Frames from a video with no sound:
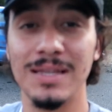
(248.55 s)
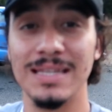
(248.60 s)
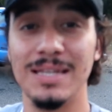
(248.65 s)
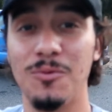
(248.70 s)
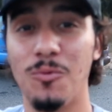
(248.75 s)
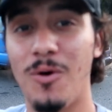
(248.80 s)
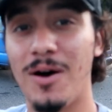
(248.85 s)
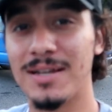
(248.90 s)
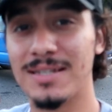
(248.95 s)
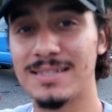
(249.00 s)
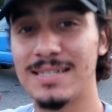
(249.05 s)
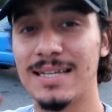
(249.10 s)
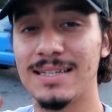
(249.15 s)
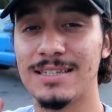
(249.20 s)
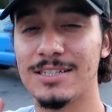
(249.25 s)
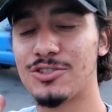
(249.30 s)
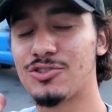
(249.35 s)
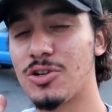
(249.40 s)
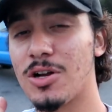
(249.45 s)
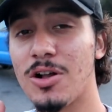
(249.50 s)
really want to
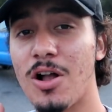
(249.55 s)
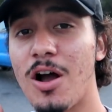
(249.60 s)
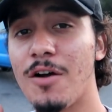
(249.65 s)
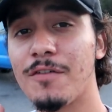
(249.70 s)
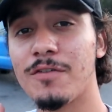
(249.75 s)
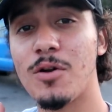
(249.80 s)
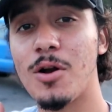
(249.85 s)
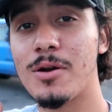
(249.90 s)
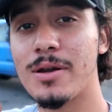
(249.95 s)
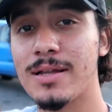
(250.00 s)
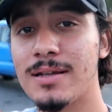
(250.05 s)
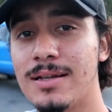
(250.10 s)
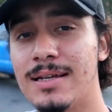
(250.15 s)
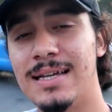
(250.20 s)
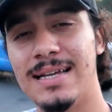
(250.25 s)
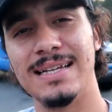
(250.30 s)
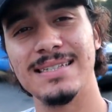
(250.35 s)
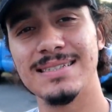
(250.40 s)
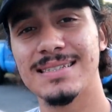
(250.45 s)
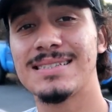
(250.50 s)
take this truck
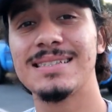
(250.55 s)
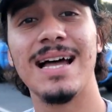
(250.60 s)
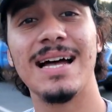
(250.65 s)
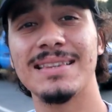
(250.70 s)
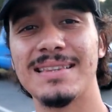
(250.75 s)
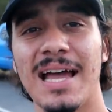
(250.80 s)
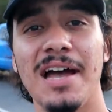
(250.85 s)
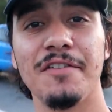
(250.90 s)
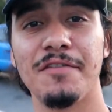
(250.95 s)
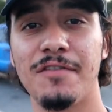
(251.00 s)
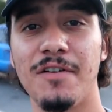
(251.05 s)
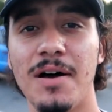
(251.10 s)
off-roading is it's not that